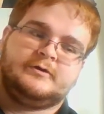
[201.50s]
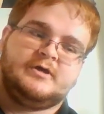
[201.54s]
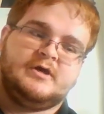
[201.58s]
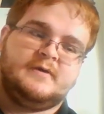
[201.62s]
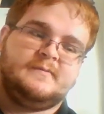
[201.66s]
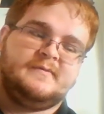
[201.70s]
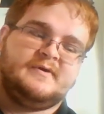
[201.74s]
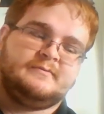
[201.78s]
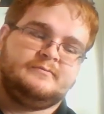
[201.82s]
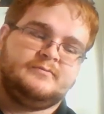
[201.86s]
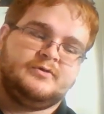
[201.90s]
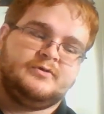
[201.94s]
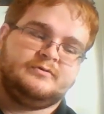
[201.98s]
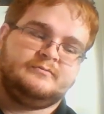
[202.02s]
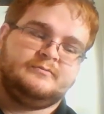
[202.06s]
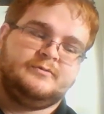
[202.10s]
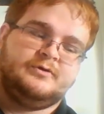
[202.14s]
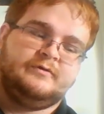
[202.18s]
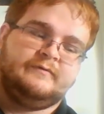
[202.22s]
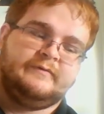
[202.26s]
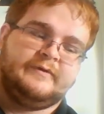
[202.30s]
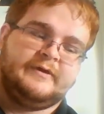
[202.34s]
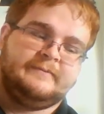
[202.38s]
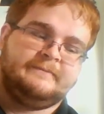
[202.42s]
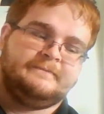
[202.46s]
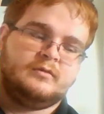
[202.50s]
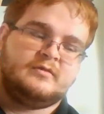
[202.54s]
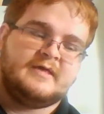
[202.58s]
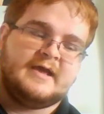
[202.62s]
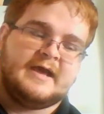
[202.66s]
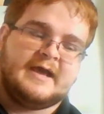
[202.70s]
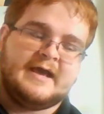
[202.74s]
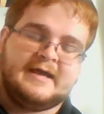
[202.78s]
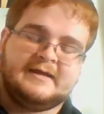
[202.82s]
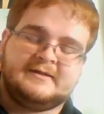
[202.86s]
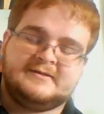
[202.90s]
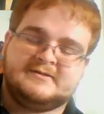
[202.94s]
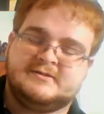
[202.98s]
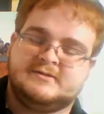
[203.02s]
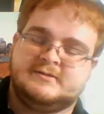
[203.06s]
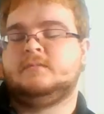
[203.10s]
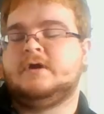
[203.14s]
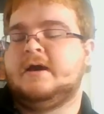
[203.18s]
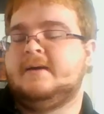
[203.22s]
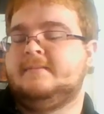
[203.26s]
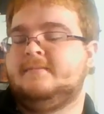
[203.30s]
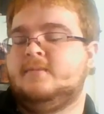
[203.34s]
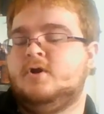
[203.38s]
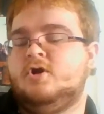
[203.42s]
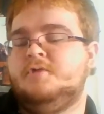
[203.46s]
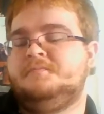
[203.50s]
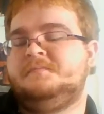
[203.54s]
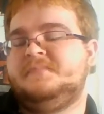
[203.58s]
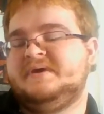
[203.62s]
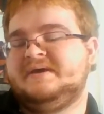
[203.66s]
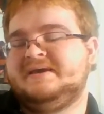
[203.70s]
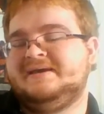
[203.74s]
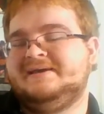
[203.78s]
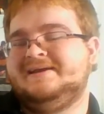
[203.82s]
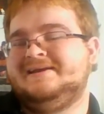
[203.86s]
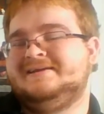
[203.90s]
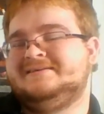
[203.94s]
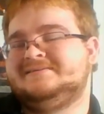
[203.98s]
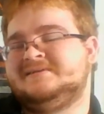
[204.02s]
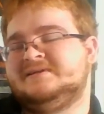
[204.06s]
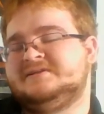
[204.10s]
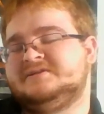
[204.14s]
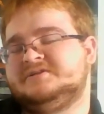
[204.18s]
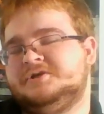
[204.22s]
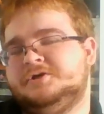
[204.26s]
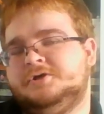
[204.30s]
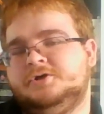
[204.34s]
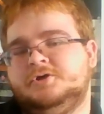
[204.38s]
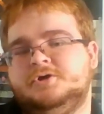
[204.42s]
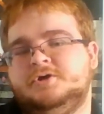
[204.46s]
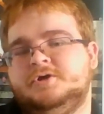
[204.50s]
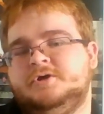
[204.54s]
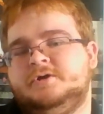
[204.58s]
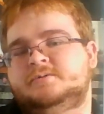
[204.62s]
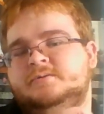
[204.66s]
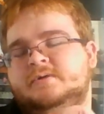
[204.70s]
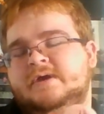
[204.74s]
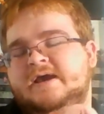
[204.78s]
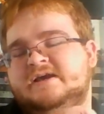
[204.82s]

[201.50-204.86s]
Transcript: comic book movie that I'm hoping it is as good